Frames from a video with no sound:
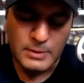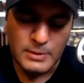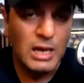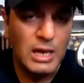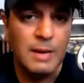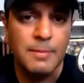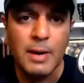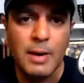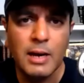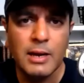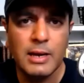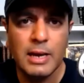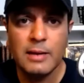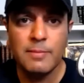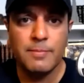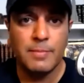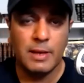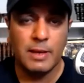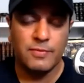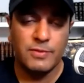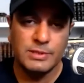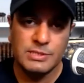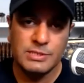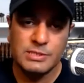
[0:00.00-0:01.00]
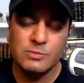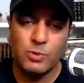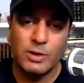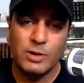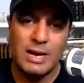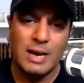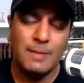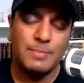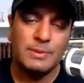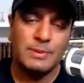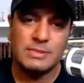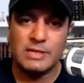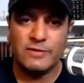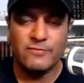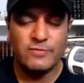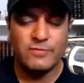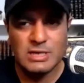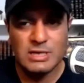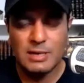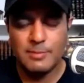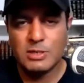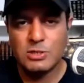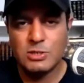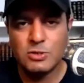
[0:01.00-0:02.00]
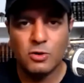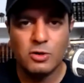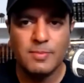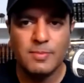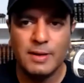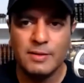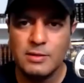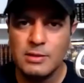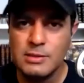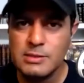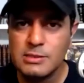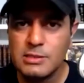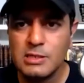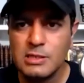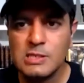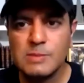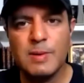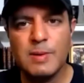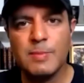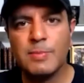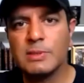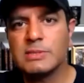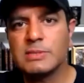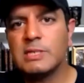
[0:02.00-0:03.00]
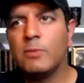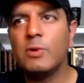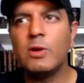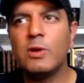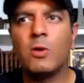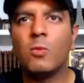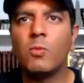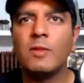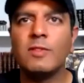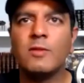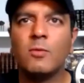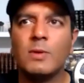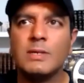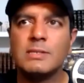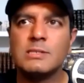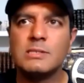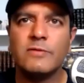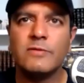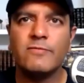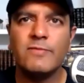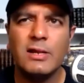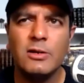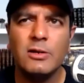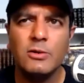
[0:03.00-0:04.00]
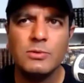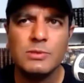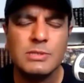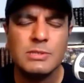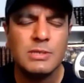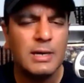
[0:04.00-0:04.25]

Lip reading: And this is what happens. Every time I talk about these things, people say, we don't want the Western values.